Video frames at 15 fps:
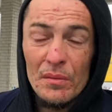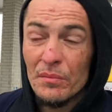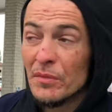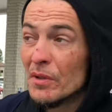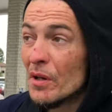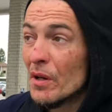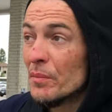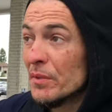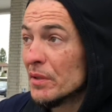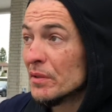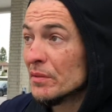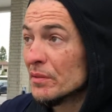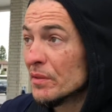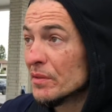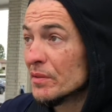No, I mean,
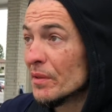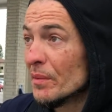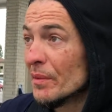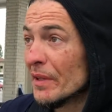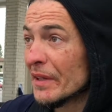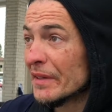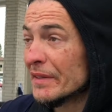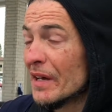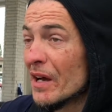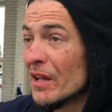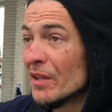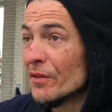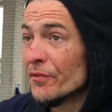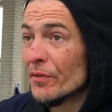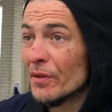like
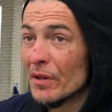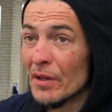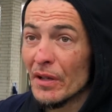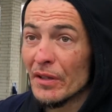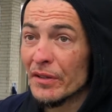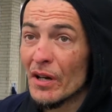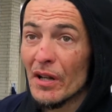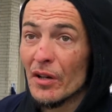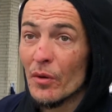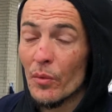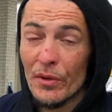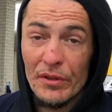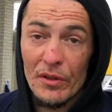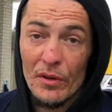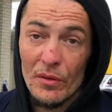a dollar a
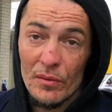window.